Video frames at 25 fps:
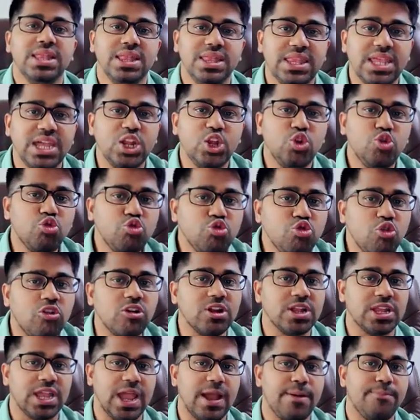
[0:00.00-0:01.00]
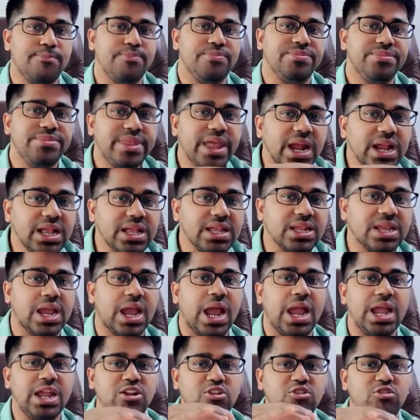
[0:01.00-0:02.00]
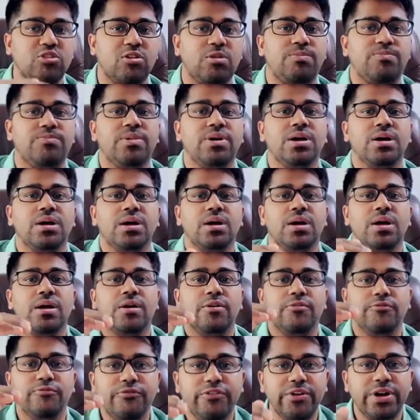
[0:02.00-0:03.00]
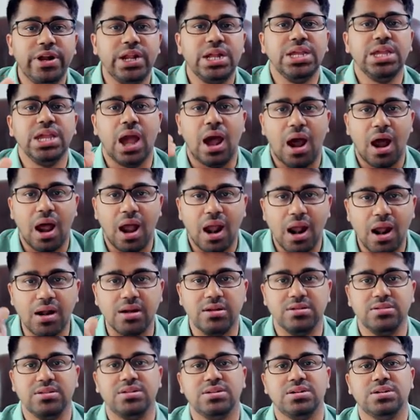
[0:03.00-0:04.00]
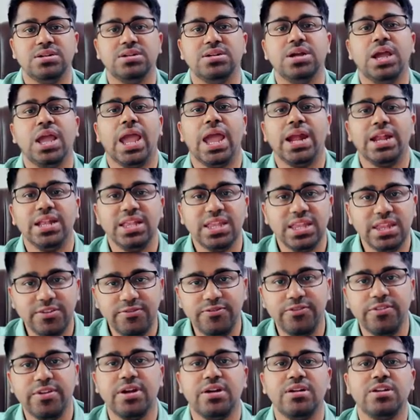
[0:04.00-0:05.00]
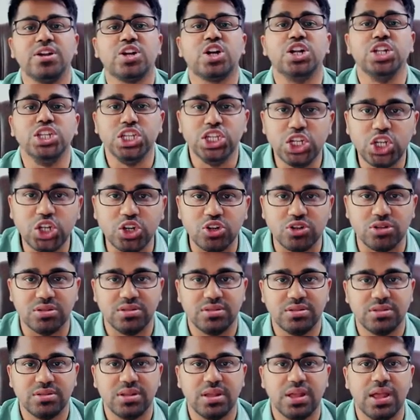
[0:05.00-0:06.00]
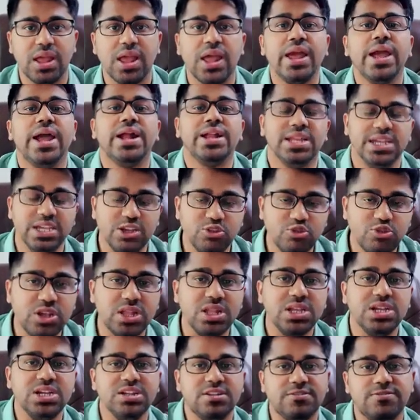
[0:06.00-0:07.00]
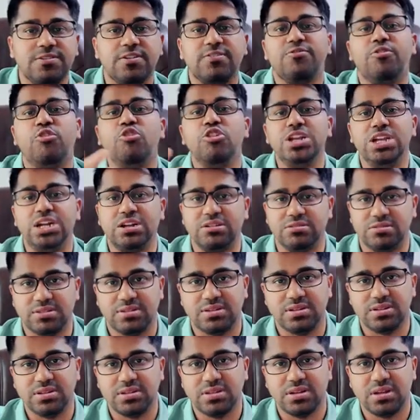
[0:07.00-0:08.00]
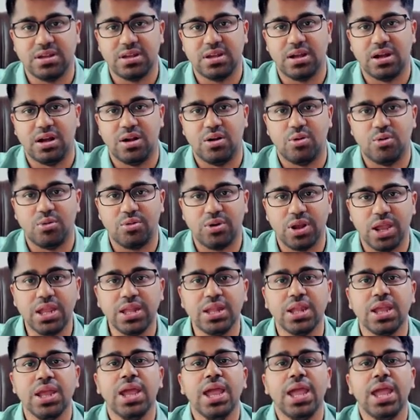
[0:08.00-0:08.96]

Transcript: they do not have that kind of very hard and difficult condition, and usually it's for 4 years, right?